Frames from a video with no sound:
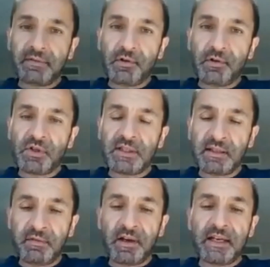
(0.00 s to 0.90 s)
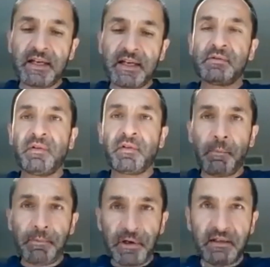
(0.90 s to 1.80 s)
those devices with
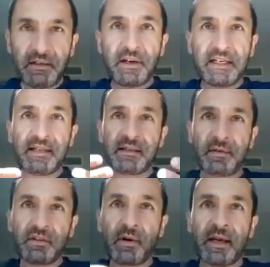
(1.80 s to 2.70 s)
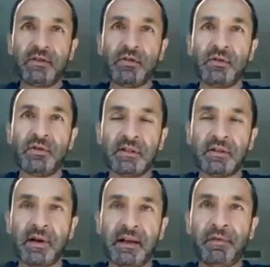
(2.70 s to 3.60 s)
company devices, and they're trying to do
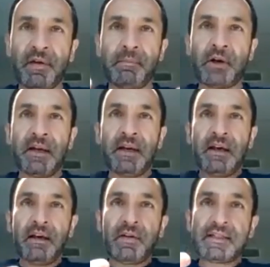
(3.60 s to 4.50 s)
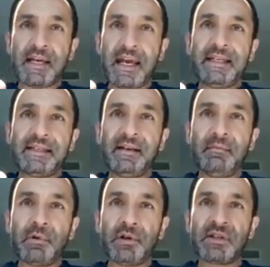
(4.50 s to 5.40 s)
the right thing. But there's
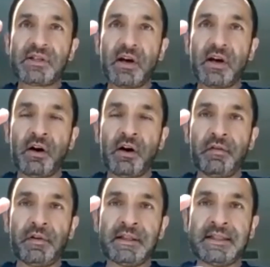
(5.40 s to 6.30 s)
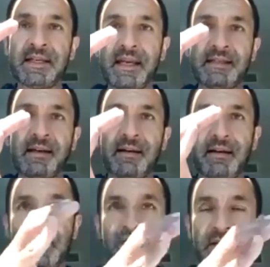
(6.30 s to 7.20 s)
18 months of data
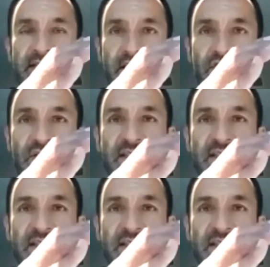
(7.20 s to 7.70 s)
and transactions